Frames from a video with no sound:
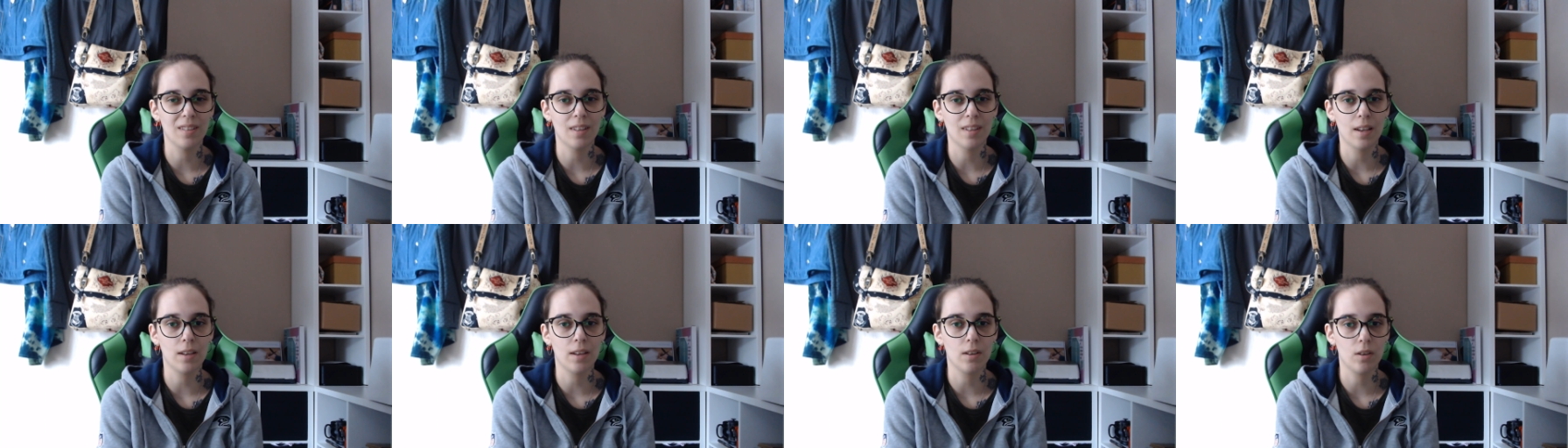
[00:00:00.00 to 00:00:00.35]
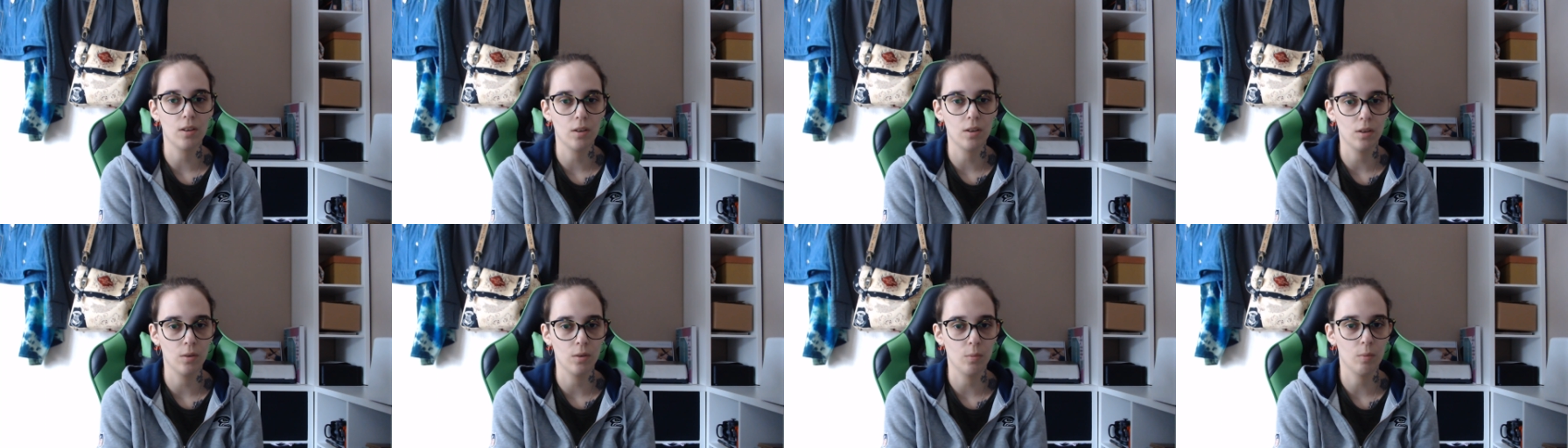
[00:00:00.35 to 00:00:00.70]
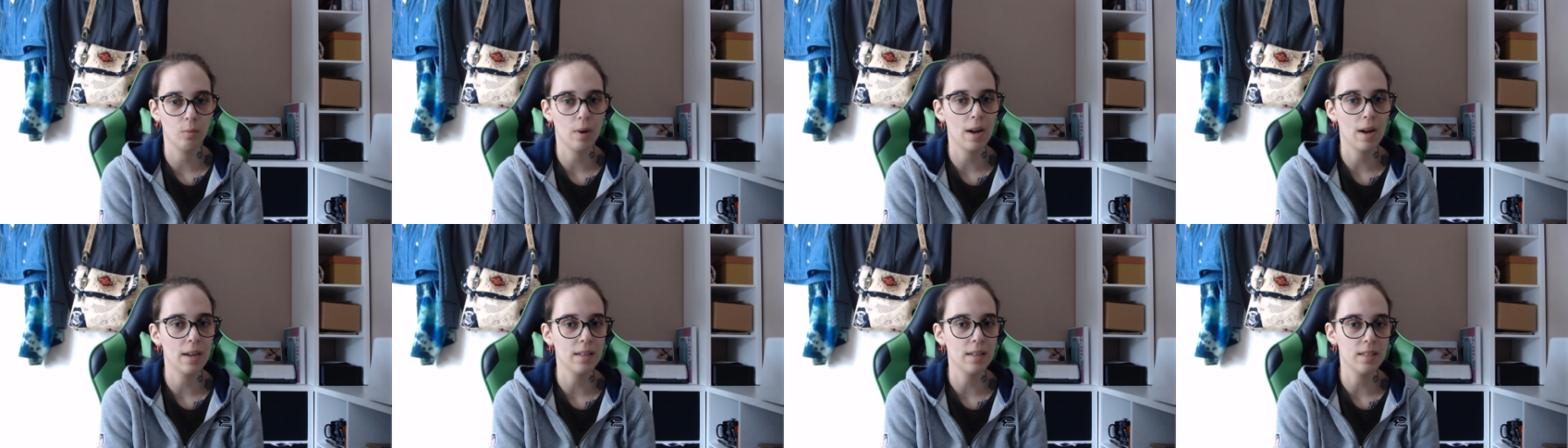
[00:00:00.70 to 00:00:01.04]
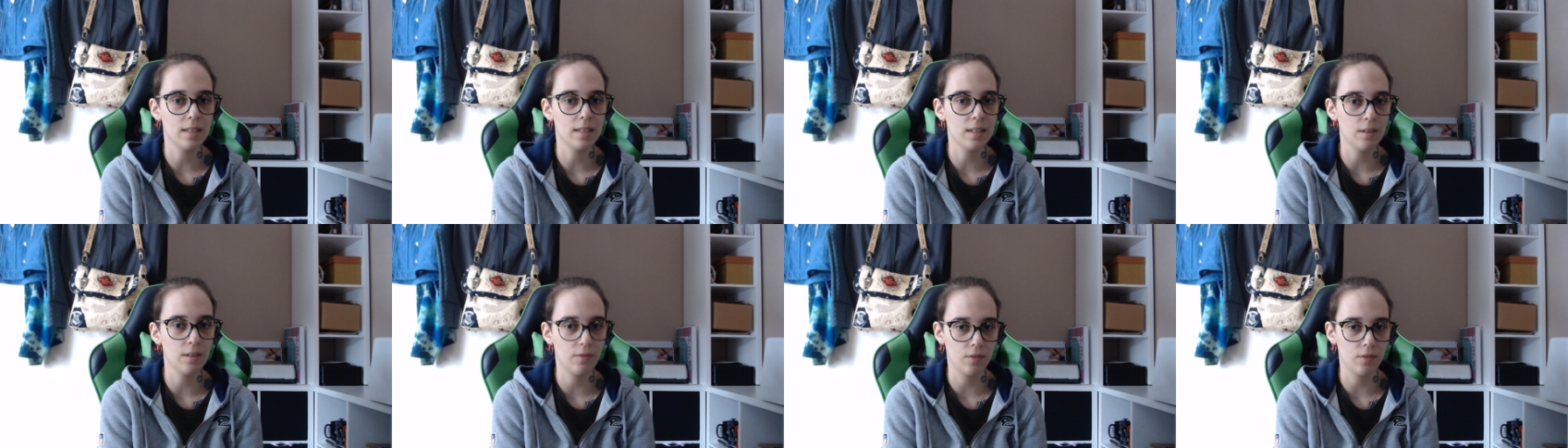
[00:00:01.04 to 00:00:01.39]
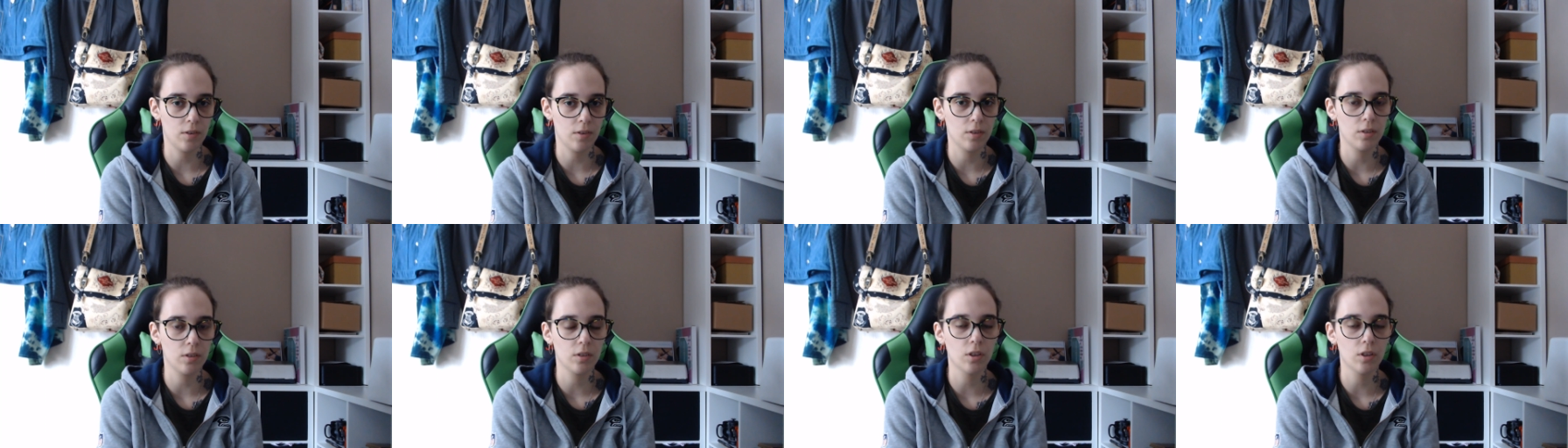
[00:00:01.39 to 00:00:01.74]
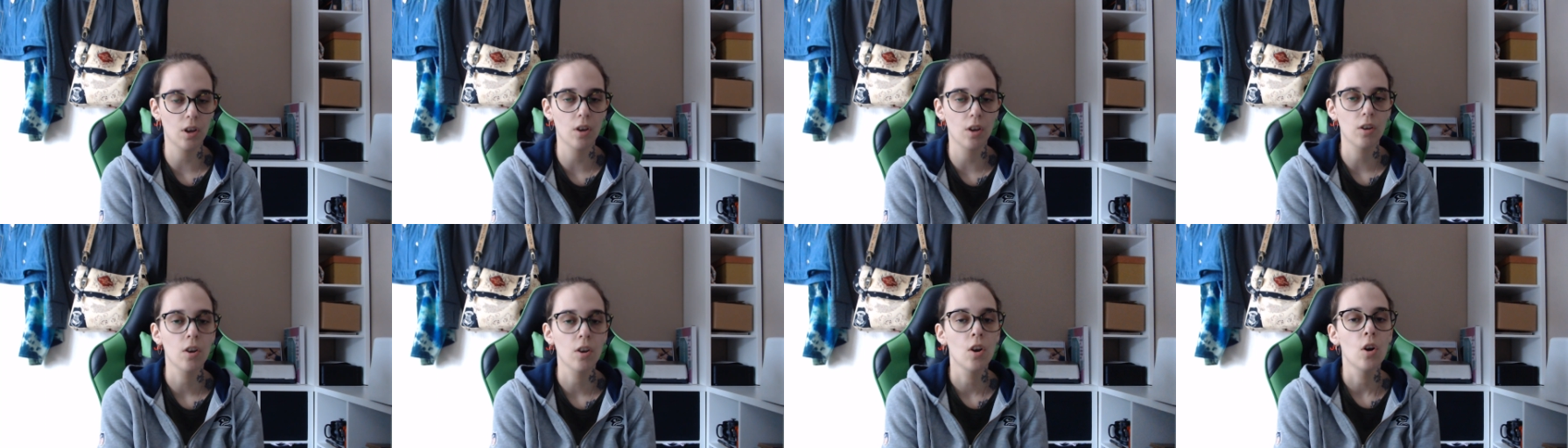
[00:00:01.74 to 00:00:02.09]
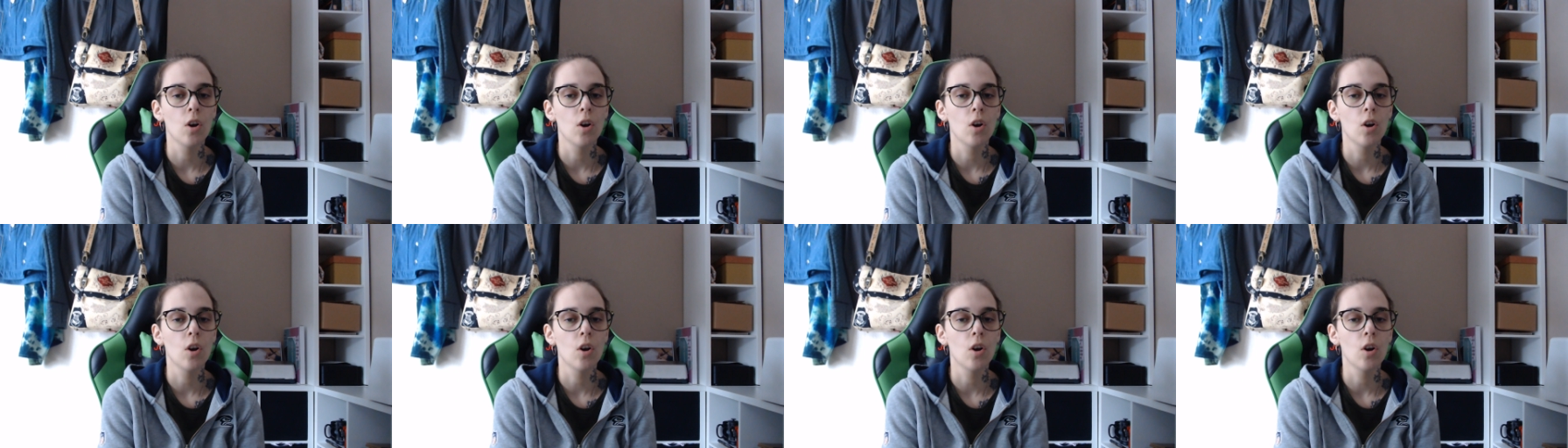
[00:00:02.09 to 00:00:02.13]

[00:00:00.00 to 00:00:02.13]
they could weigh different. So